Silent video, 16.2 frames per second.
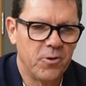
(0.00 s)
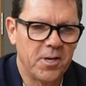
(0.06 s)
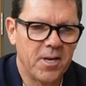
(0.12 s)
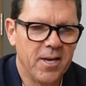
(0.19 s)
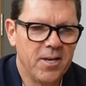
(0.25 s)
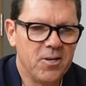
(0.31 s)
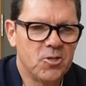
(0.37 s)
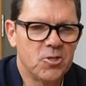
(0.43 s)

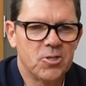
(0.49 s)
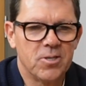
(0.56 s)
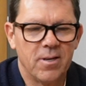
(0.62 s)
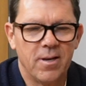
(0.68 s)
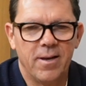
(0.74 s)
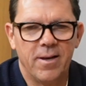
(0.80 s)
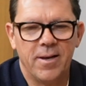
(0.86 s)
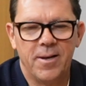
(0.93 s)
kids,
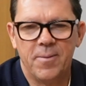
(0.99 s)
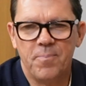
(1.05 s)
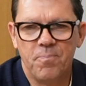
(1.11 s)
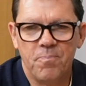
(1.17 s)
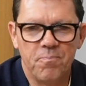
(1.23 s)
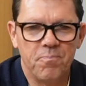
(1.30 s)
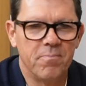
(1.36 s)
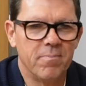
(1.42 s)

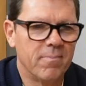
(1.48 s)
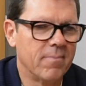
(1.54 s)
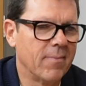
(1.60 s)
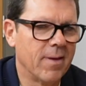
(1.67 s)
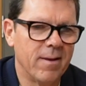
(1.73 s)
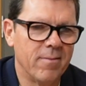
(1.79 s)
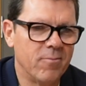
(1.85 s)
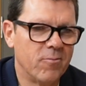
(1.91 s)
and
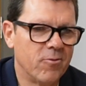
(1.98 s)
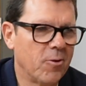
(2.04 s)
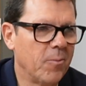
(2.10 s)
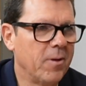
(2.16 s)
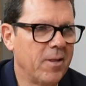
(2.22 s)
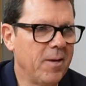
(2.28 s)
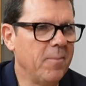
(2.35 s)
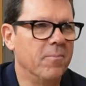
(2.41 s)
some
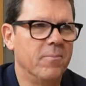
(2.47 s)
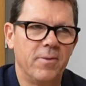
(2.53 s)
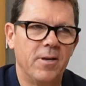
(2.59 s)
of them,